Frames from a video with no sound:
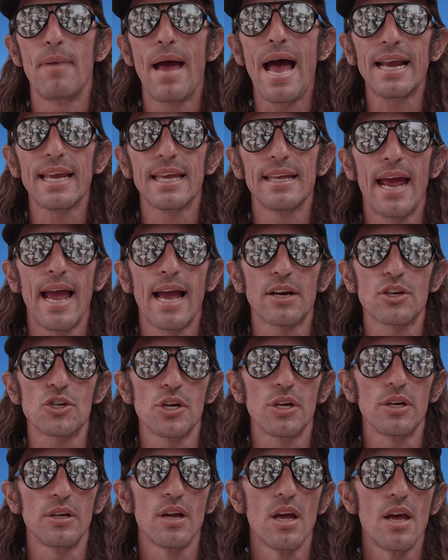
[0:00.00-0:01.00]
back in
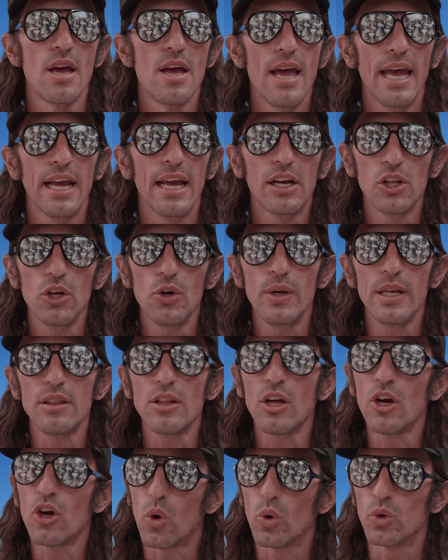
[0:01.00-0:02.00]
action including
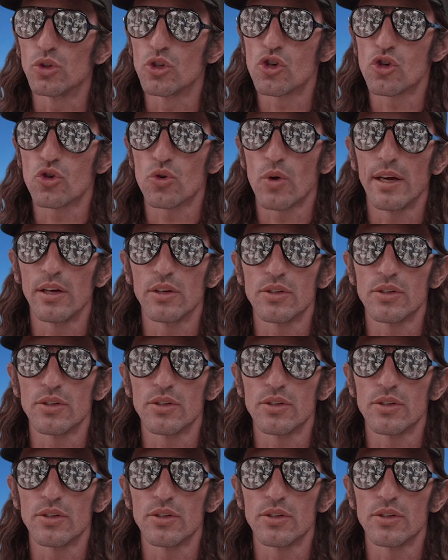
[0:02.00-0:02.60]
the Golden Trail